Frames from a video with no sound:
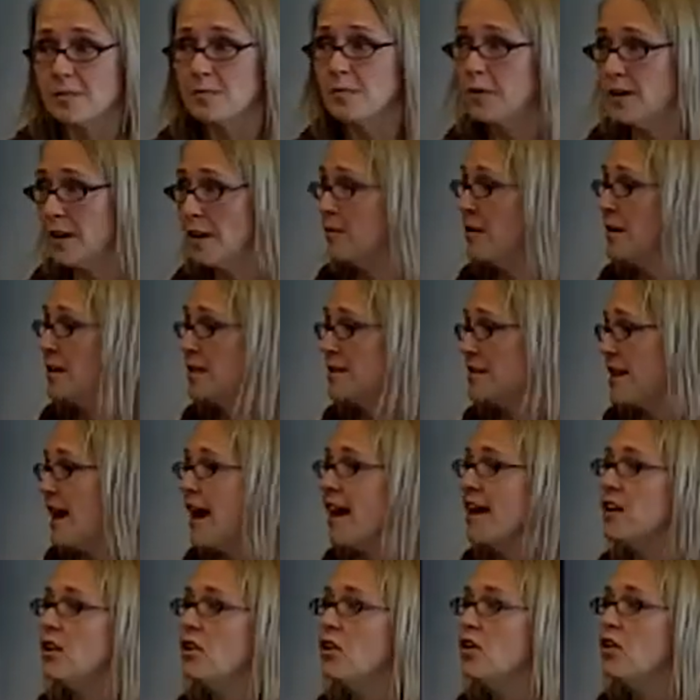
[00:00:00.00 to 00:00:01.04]
I was pretty embarrassed.
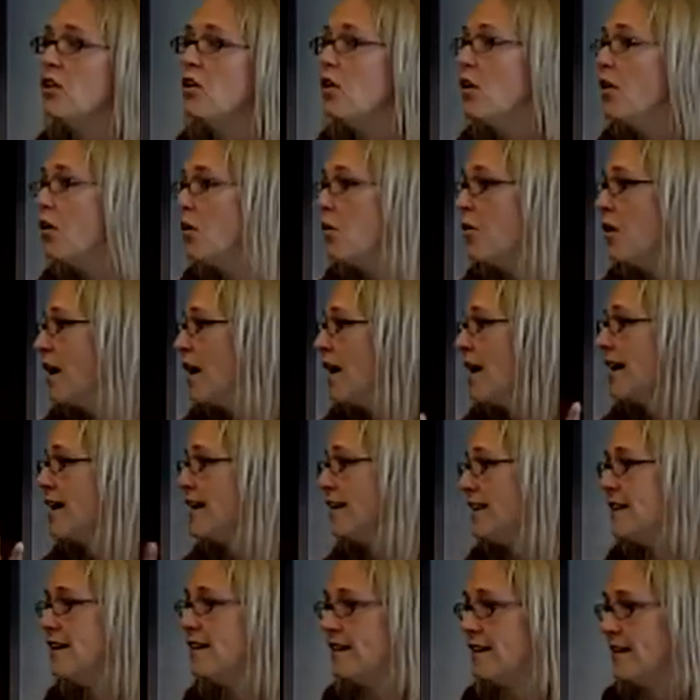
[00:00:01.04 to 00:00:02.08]
I had no
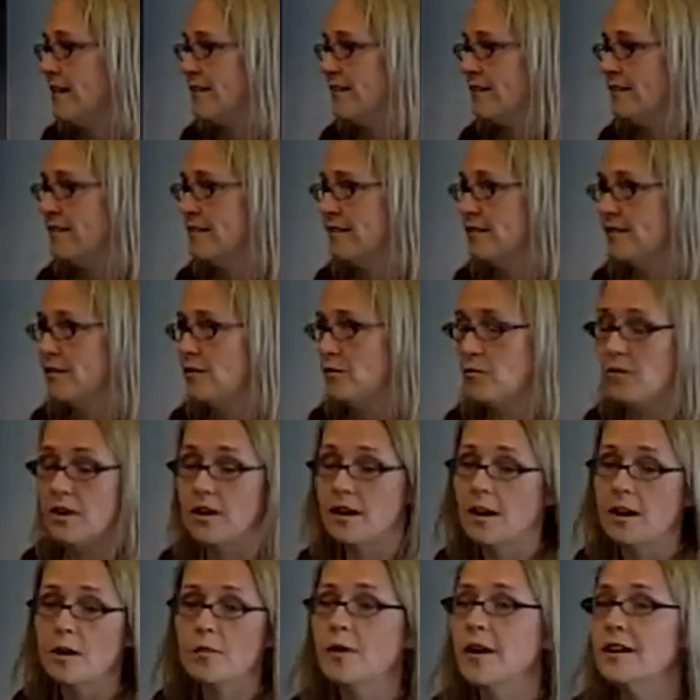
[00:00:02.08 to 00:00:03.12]
idea
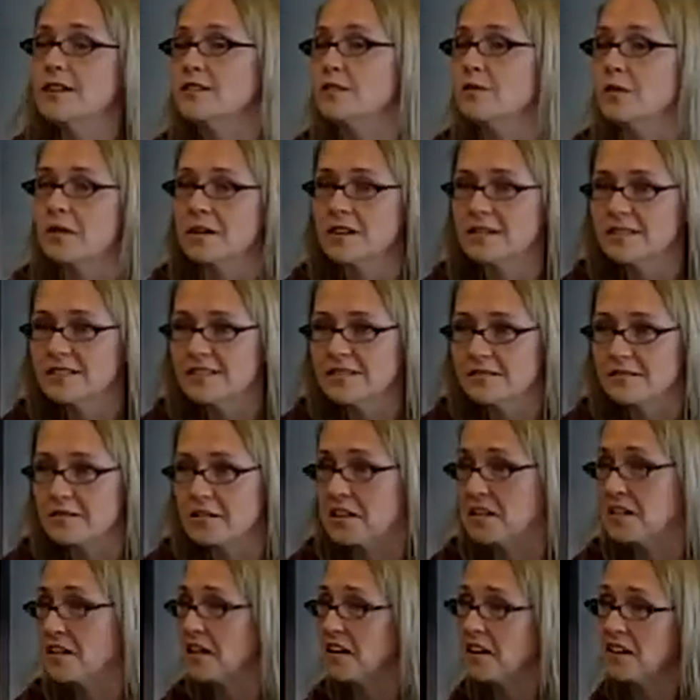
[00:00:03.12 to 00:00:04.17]
what chiropractic was,
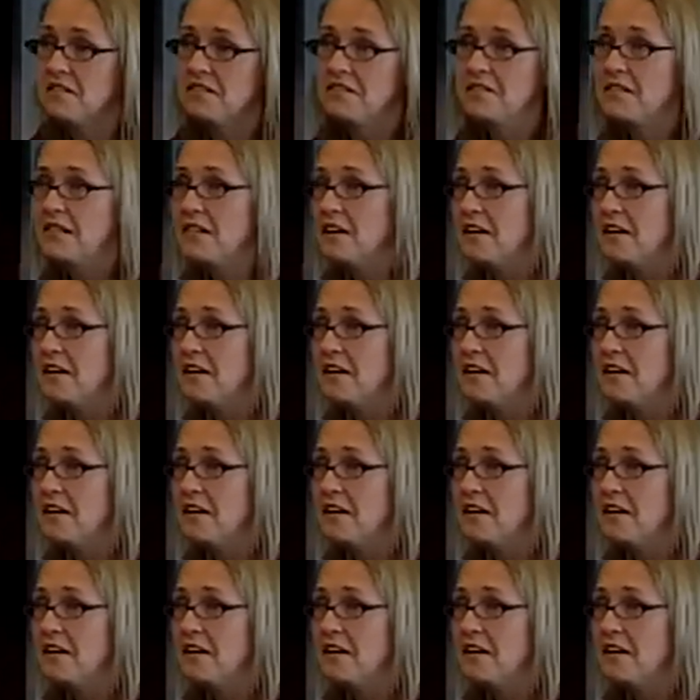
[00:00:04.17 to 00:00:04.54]
what it did.